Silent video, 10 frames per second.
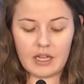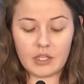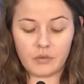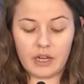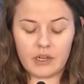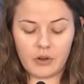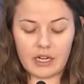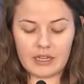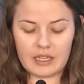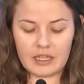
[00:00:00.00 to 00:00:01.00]
He has
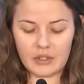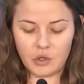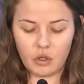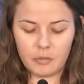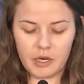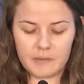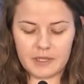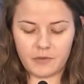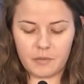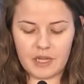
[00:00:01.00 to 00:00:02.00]
reiterated that his sole
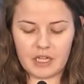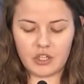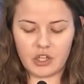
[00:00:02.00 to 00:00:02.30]
purpose for being